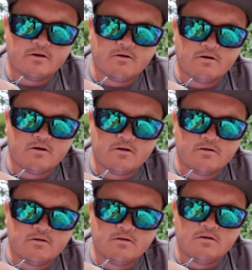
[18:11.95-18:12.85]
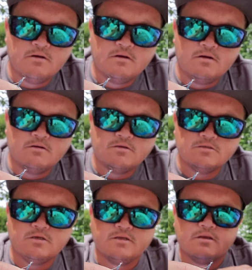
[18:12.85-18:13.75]
I'll cut,
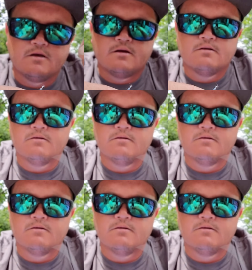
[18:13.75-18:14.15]
just like that.